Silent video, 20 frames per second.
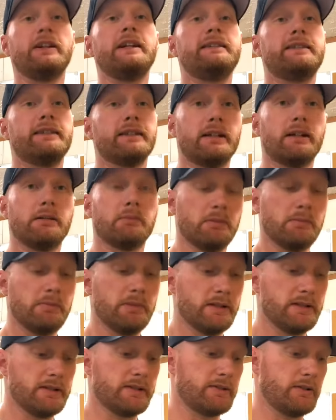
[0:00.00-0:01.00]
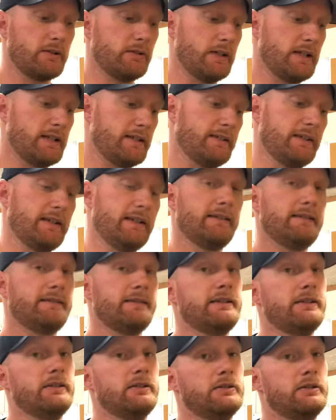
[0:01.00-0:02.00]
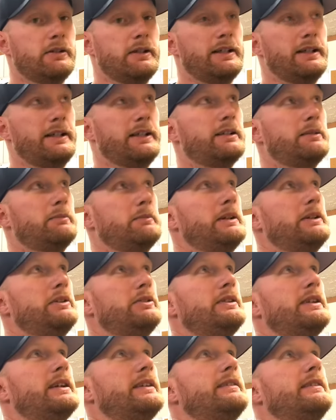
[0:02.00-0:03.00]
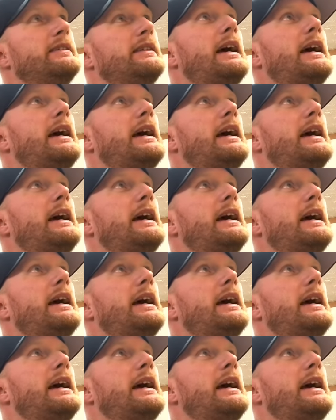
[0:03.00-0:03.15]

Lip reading: the cummerbund, so yes, it is still, it can be used as an